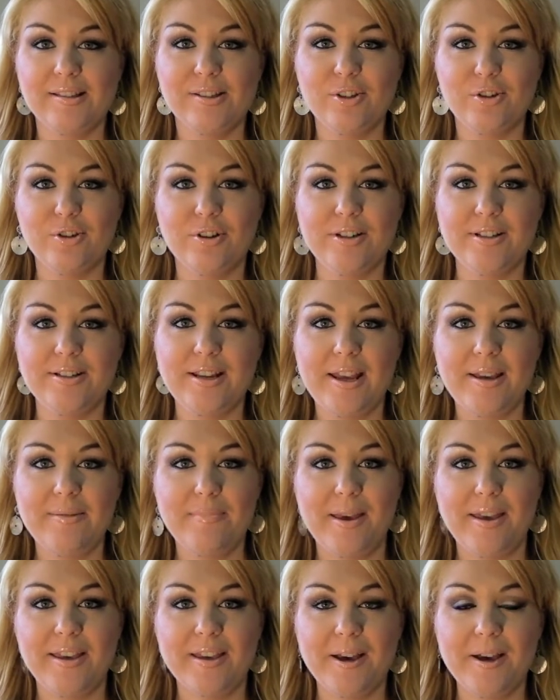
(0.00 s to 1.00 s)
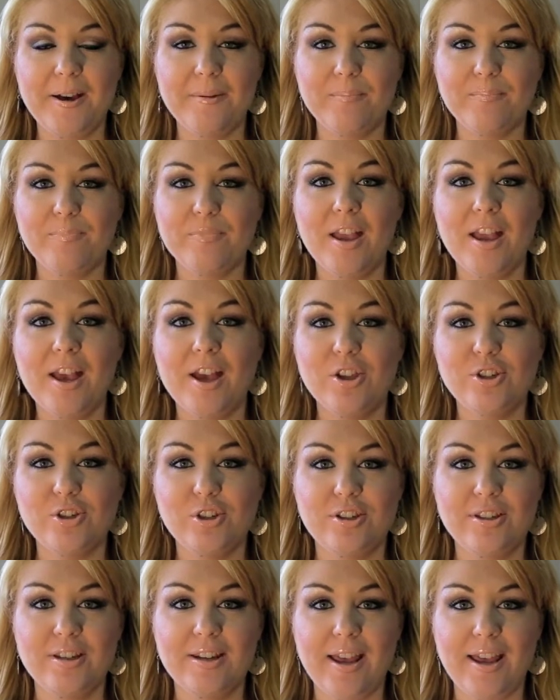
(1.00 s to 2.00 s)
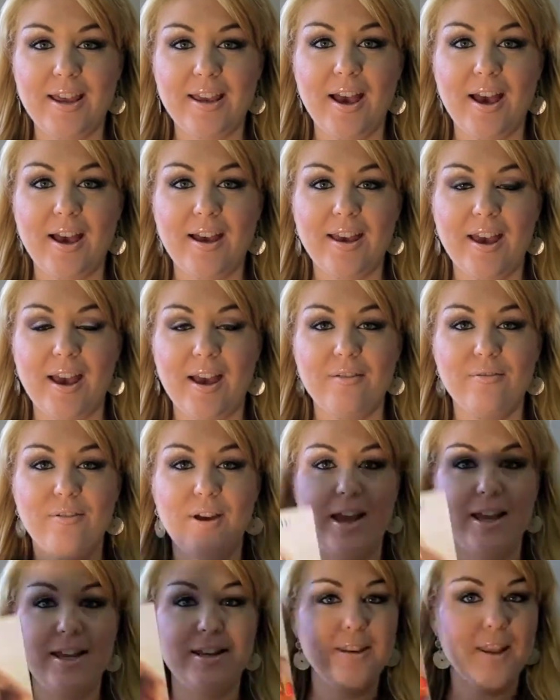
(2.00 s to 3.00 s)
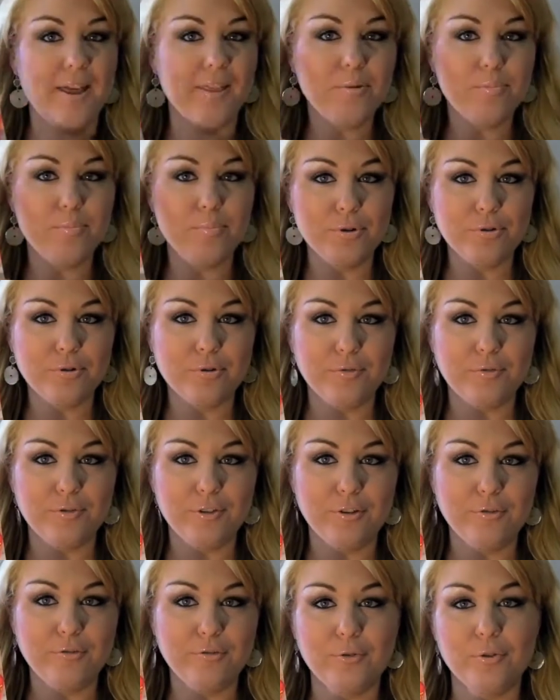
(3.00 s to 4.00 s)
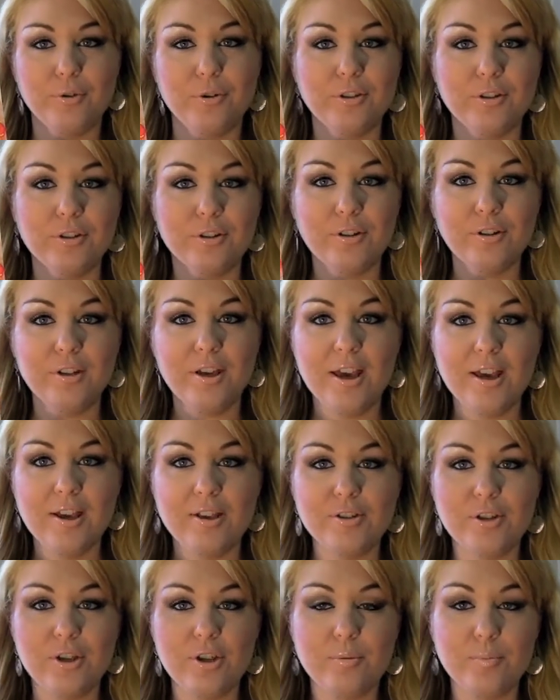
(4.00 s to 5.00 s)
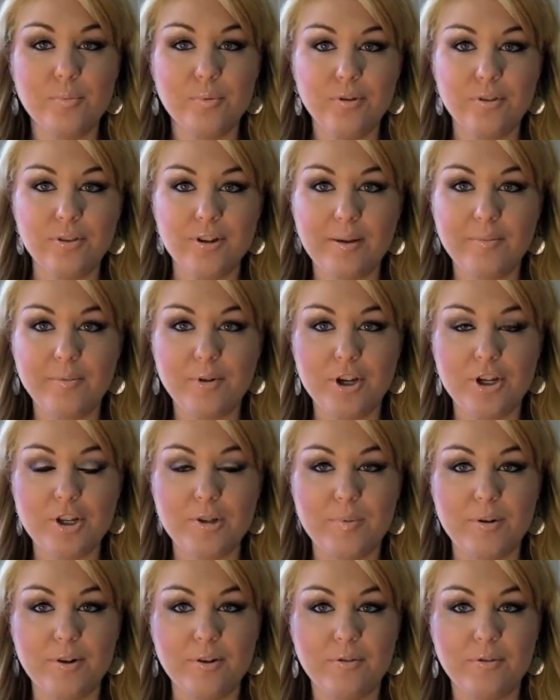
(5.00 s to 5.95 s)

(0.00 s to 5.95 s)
Lauren Day Makeup. So today I have another book review for you. So the book that I'm going to be